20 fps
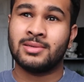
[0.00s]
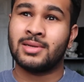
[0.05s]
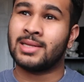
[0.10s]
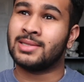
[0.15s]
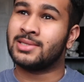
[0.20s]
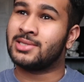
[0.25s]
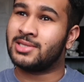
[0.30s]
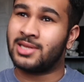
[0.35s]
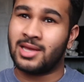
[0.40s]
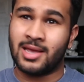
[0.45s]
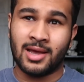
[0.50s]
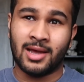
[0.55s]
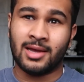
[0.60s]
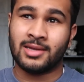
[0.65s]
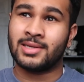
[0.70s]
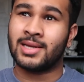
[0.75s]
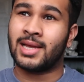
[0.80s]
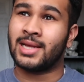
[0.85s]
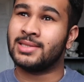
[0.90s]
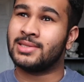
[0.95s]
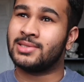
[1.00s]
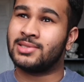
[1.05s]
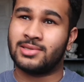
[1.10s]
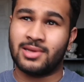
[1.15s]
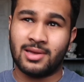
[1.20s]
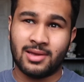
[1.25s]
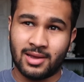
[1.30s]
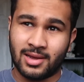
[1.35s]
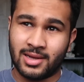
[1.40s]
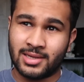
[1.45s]
and stirred and
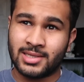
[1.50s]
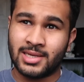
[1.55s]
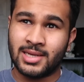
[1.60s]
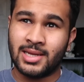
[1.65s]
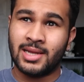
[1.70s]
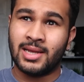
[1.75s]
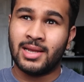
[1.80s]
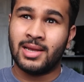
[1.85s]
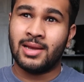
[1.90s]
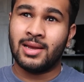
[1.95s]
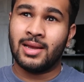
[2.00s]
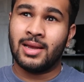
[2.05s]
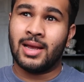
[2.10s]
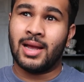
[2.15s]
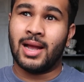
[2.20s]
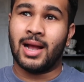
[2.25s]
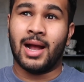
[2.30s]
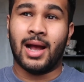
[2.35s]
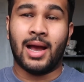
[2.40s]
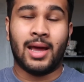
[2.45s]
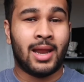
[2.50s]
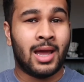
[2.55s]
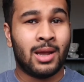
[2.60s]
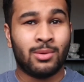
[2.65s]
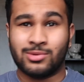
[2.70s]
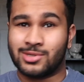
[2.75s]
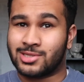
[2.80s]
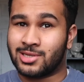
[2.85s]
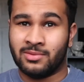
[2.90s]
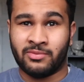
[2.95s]
stirred, and I
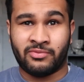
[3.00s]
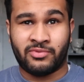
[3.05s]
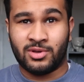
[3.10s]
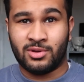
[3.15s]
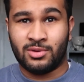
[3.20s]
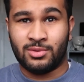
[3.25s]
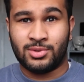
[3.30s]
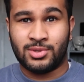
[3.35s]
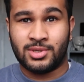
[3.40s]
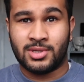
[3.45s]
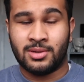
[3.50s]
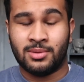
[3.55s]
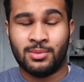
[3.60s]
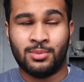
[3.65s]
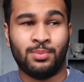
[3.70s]
was confused.